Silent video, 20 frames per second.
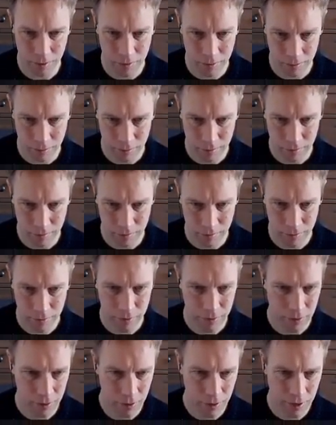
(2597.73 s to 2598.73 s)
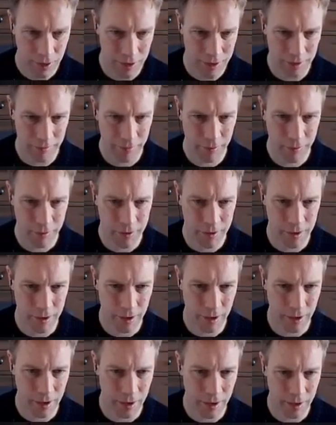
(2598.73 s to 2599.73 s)
because if it was n,
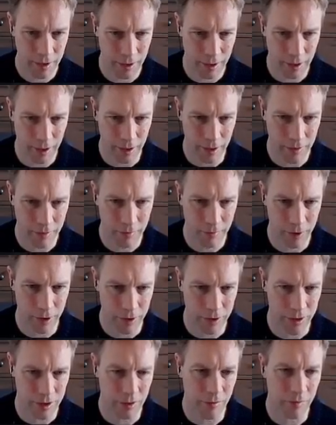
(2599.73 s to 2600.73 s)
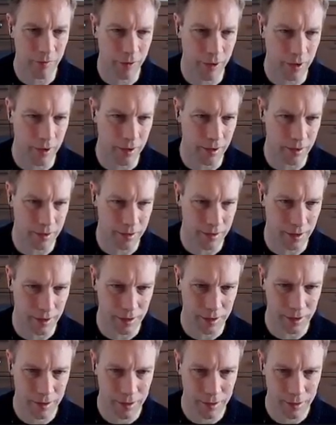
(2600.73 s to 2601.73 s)
we could still fit in the stack.
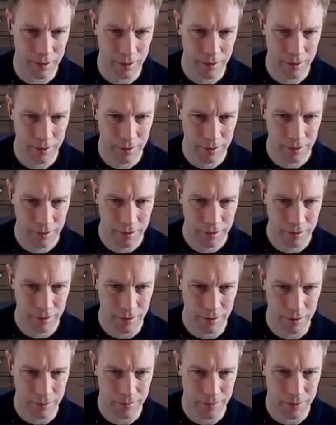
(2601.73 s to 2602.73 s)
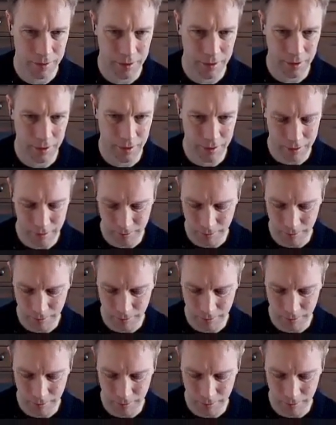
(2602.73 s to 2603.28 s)
So the capacity needs to be one bigger.